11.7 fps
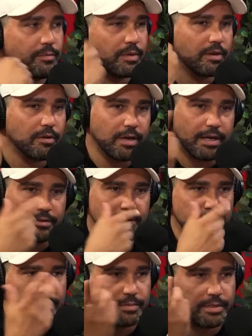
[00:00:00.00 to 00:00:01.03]
We go out.
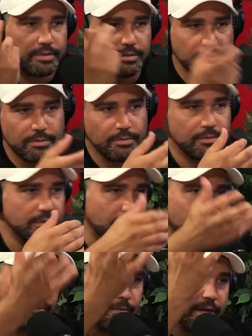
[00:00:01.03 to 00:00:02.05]
We
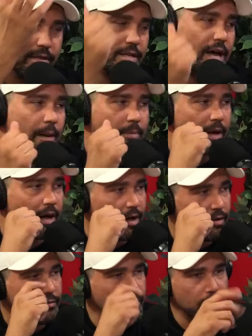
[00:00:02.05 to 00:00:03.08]
go meet at Top
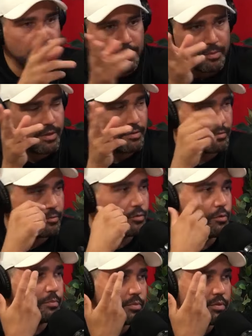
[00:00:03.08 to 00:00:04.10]
Golf. We meet with other
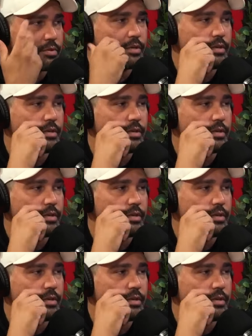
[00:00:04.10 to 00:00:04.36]
groups.